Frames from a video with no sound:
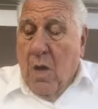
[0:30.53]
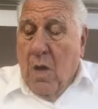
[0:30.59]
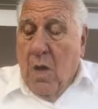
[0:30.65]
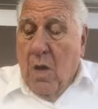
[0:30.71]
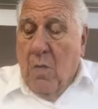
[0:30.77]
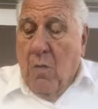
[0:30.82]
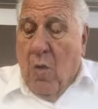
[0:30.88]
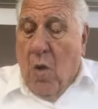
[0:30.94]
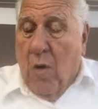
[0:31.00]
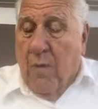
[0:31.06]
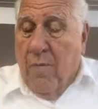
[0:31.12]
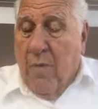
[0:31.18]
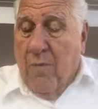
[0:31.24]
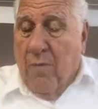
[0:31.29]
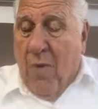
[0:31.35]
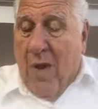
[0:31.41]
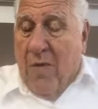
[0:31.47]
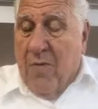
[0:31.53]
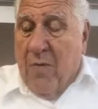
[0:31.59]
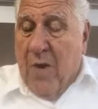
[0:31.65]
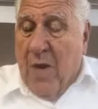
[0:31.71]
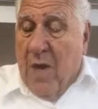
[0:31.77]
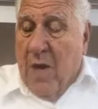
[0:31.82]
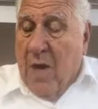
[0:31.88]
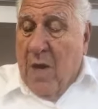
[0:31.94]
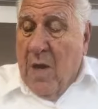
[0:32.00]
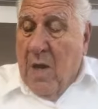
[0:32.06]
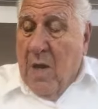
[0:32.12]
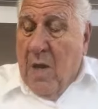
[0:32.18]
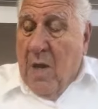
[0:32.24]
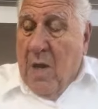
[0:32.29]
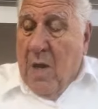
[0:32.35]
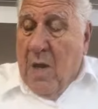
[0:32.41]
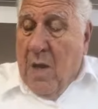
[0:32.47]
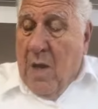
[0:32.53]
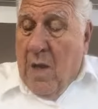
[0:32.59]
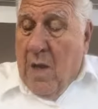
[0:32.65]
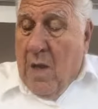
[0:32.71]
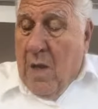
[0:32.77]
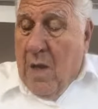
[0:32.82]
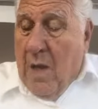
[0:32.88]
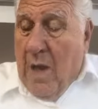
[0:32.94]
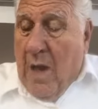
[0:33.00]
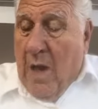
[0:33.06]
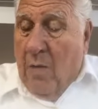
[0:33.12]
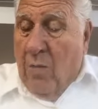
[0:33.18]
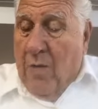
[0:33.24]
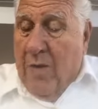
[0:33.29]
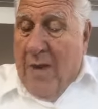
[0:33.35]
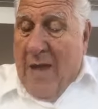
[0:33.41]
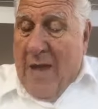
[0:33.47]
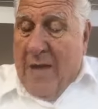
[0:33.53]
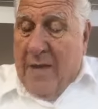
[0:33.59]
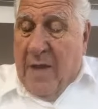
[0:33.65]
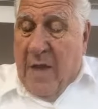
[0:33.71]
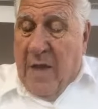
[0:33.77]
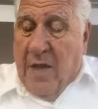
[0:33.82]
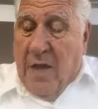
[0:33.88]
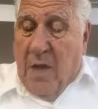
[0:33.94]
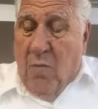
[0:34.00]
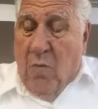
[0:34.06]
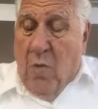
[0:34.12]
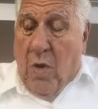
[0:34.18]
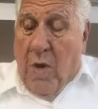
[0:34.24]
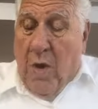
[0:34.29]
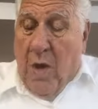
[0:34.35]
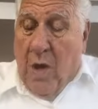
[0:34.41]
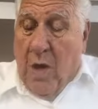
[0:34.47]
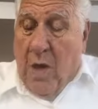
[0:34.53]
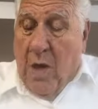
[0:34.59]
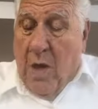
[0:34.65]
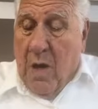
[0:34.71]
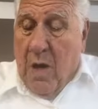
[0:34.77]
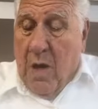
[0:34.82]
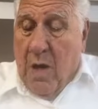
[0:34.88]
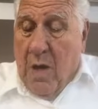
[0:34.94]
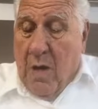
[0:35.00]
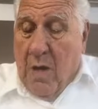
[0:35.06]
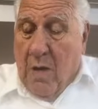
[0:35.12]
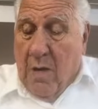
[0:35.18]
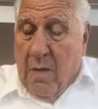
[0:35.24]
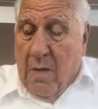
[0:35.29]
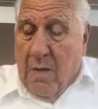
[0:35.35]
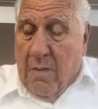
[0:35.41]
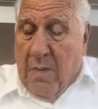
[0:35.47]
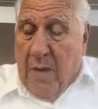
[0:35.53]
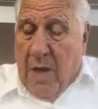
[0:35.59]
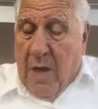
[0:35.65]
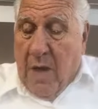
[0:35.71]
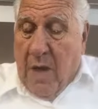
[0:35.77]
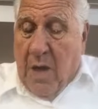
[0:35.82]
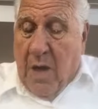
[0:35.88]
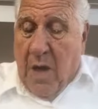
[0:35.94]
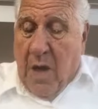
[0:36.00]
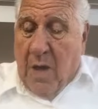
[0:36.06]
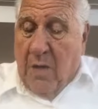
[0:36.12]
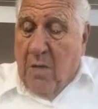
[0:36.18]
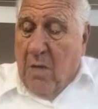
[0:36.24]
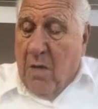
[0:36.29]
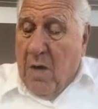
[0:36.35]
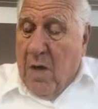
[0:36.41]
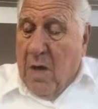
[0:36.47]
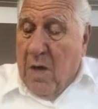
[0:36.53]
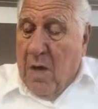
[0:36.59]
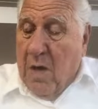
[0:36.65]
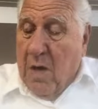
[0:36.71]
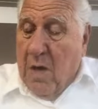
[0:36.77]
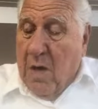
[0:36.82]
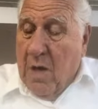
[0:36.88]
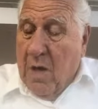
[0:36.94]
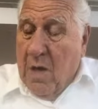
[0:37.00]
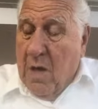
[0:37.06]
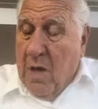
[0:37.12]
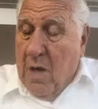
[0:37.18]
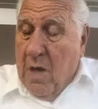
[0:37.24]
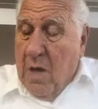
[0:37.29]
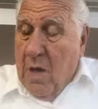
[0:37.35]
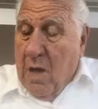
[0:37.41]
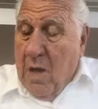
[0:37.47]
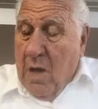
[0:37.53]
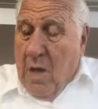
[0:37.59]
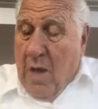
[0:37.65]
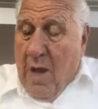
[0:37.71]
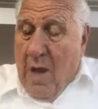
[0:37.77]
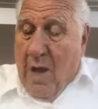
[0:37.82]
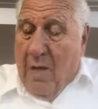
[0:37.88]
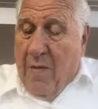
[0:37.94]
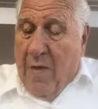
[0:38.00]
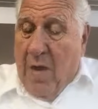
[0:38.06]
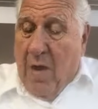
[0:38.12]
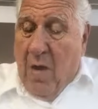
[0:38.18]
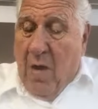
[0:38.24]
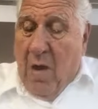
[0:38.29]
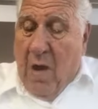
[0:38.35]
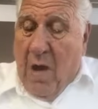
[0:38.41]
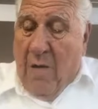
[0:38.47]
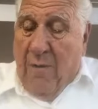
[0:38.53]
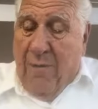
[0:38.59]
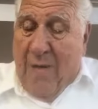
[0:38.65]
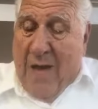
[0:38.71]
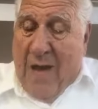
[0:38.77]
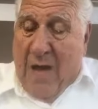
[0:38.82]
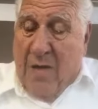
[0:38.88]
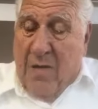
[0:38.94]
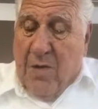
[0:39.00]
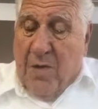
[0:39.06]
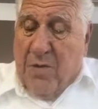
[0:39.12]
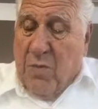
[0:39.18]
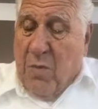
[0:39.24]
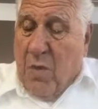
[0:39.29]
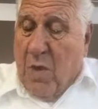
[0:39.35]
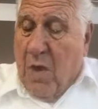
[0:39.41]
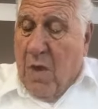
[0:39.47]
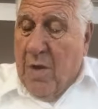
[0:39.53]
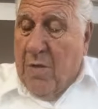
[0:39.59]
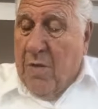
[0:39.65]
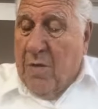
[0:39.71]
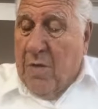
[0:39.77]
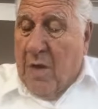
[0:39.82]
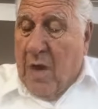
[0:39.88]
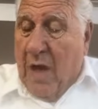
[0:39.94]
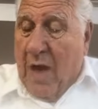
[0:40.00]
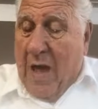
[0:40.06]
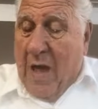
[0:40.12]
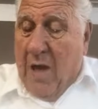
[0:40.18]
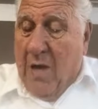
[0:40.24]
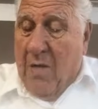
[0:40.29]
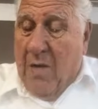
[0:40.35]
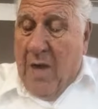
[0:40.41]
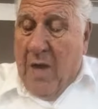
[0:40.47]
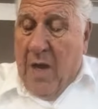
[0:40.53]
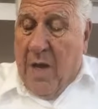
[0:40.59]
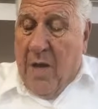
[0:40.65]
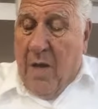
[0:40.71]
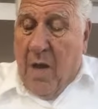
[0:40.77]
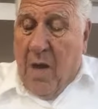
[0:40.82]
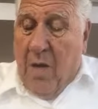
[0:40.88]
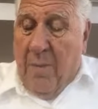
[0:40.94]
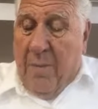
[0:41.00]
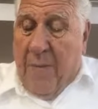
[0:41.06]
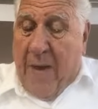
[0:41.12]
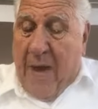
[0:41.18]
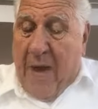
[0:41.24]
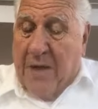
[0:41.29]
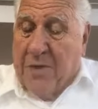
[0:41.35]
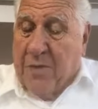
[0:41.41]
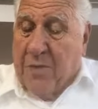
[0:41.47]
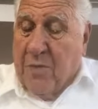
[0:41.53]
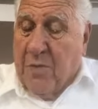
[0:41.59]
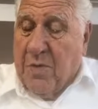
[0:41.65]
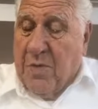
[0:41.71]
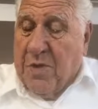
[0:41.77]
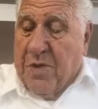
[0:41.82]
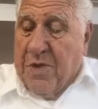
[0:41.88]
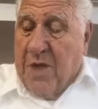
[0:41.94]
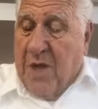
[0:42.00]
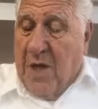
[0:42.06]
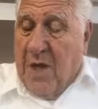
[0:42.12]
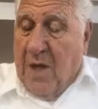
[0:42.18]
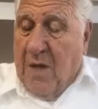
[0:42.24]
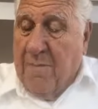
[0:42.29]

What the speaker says: Moreover, brethren, I would not that ye would be ignorant how that all our fathers were under the cloud and all passed through the sea,